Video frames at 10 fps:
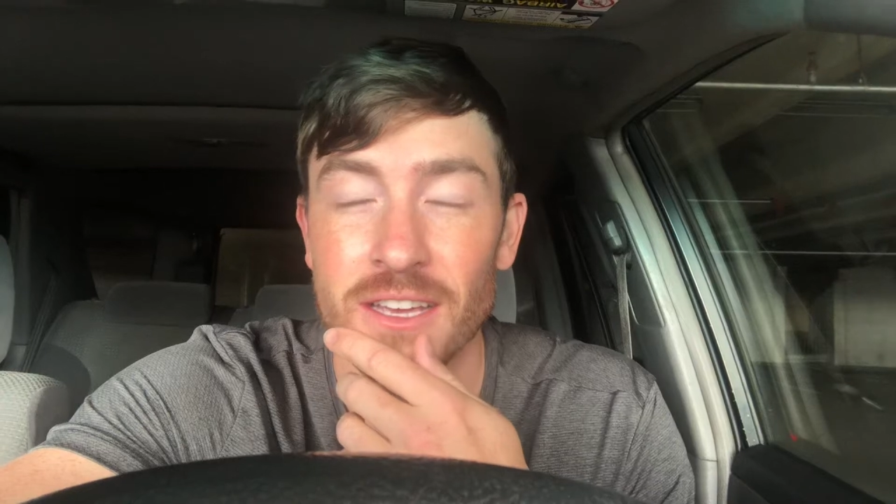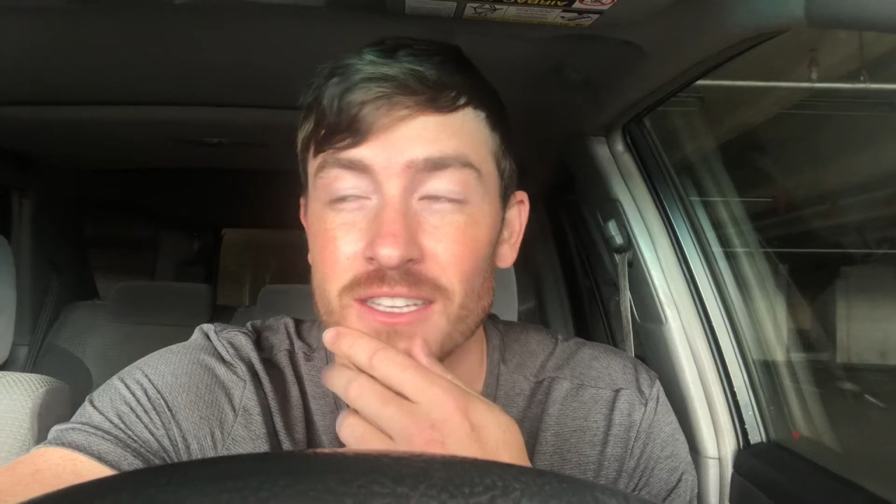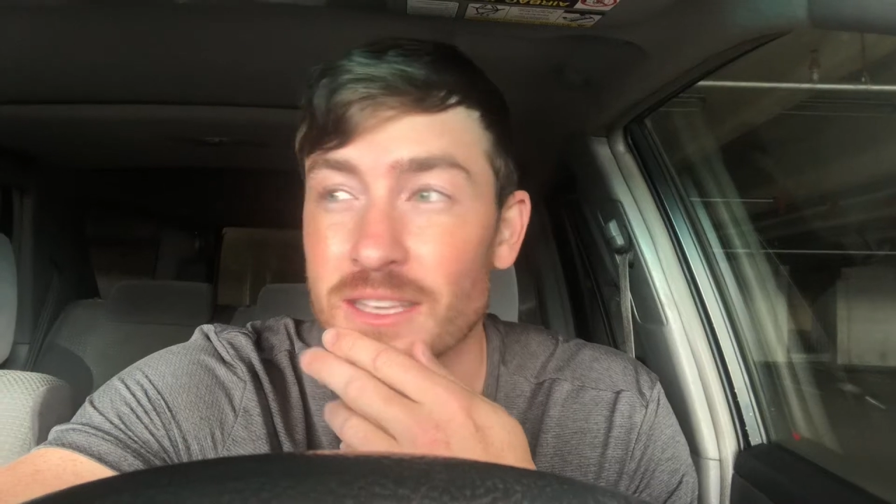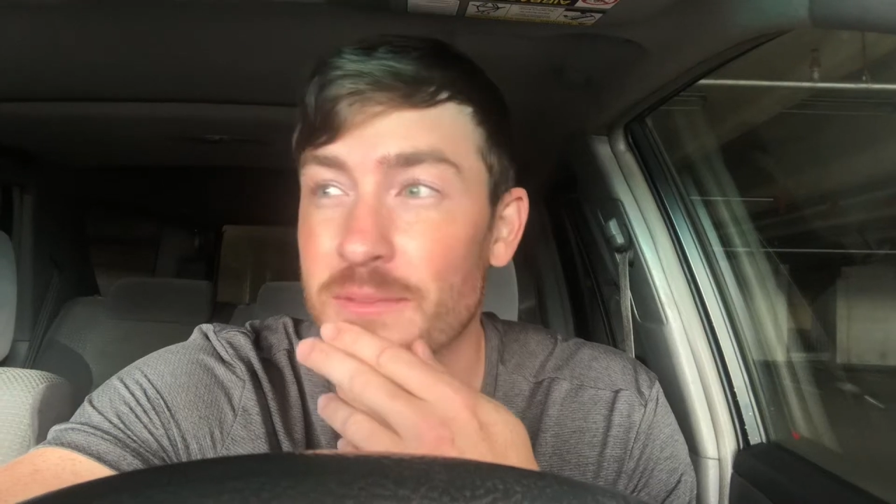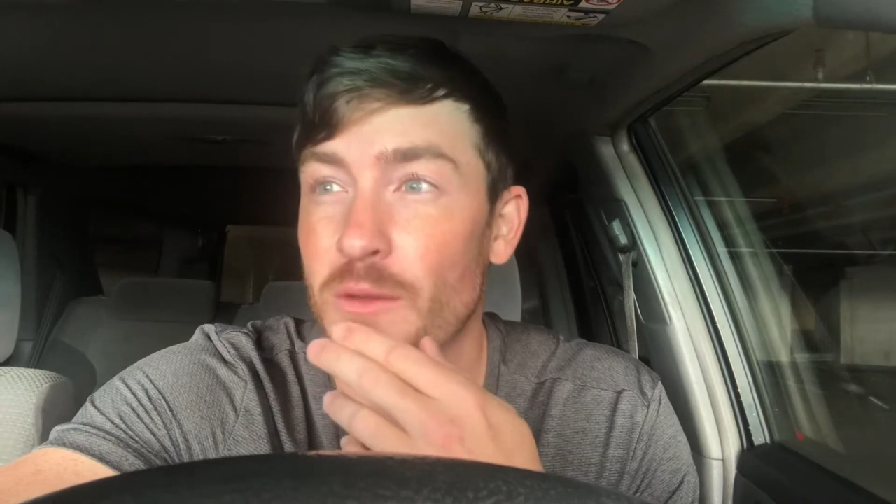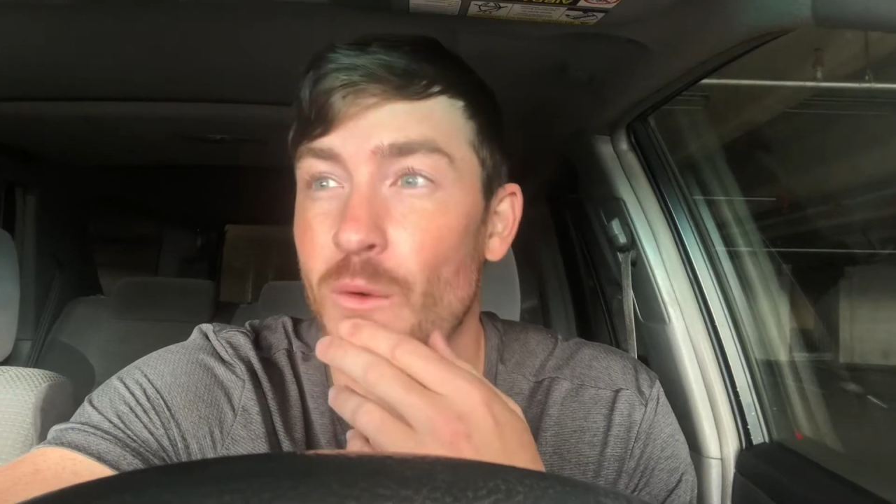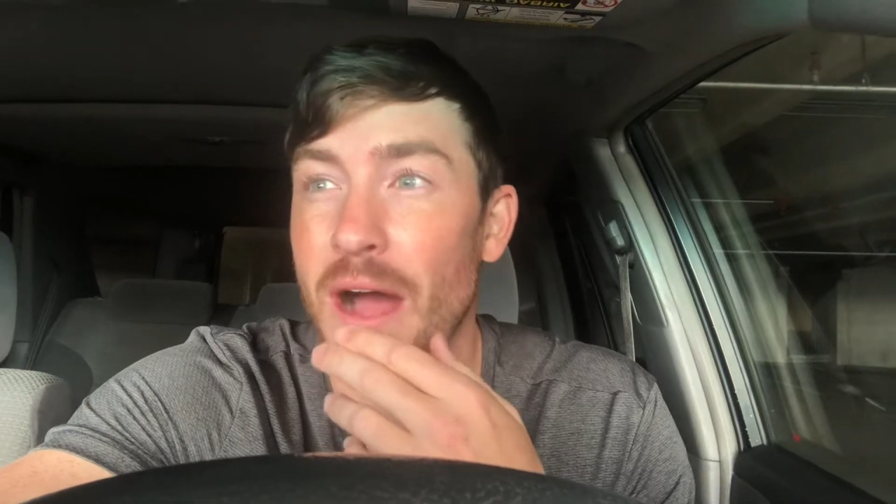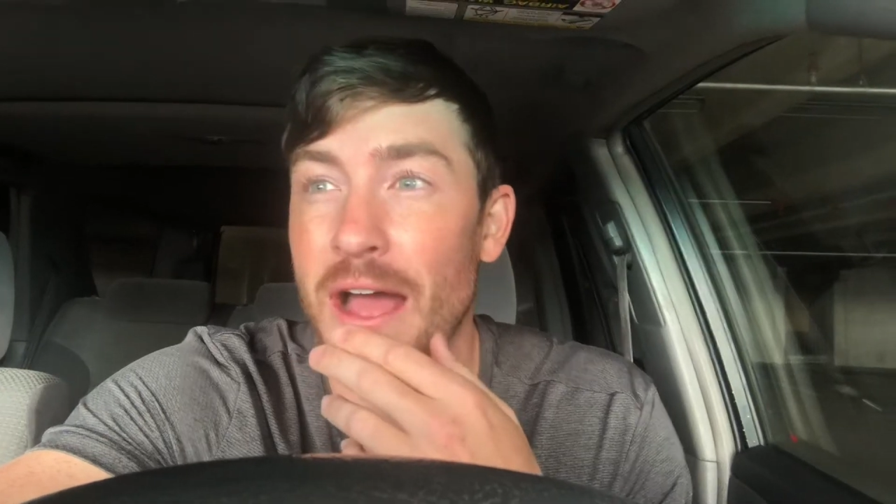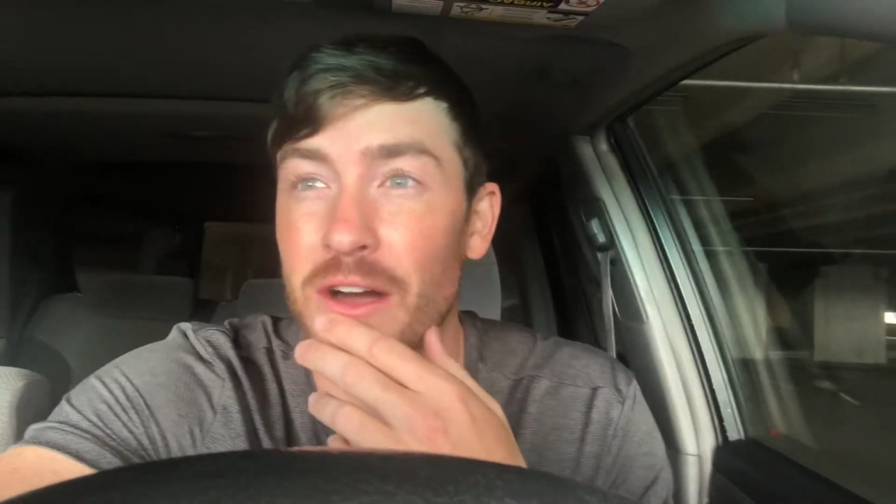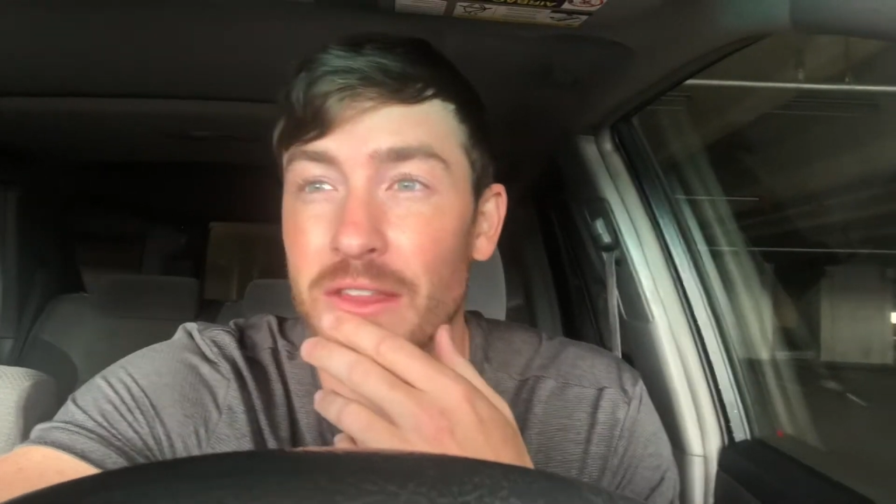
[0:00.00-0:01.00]
something
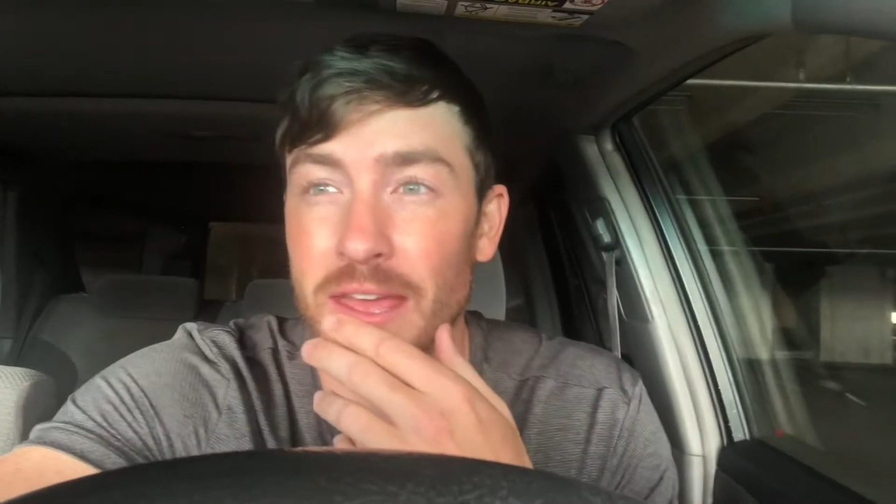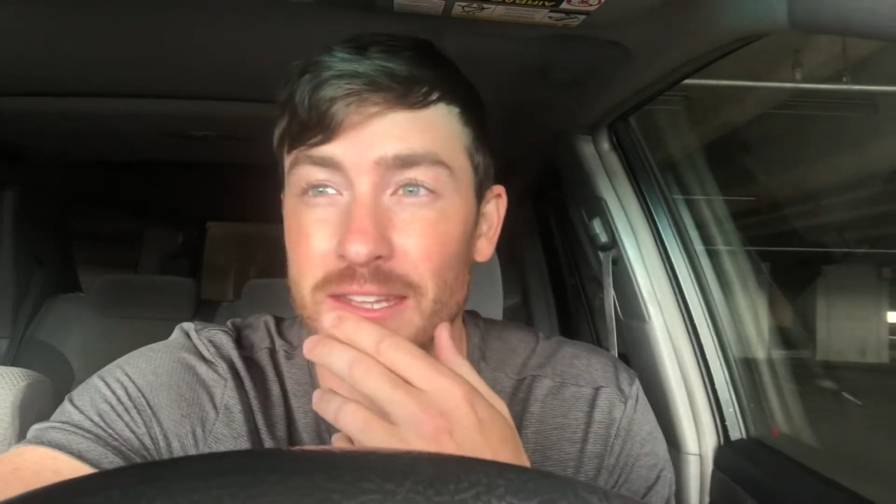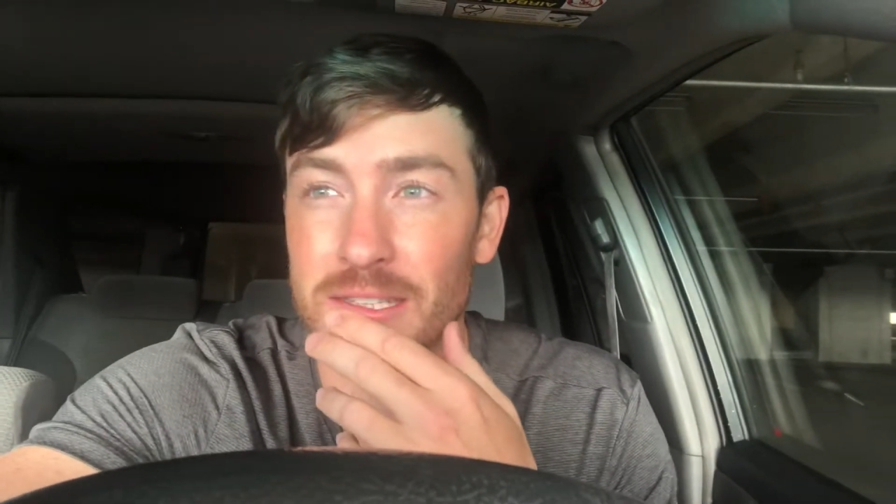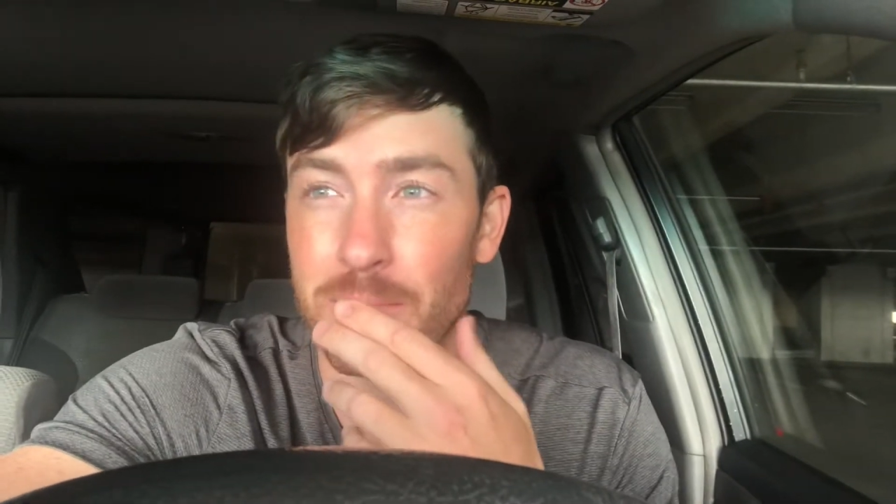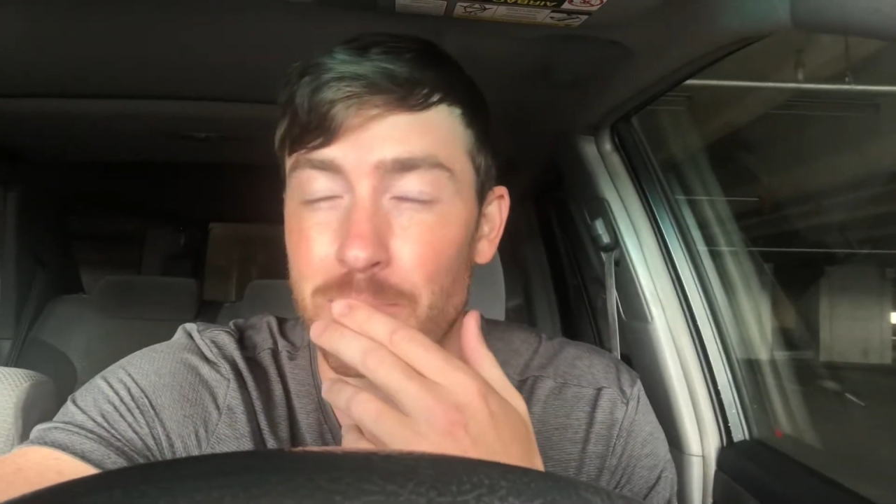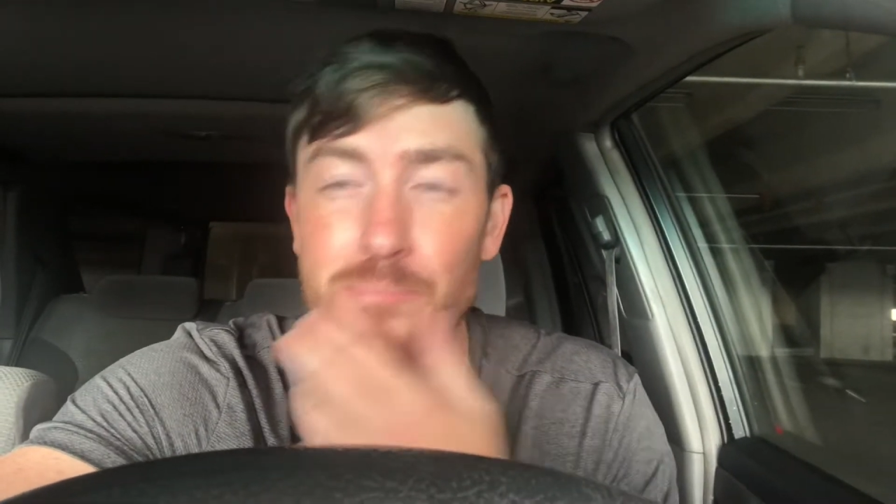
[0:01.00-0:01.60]
wild, and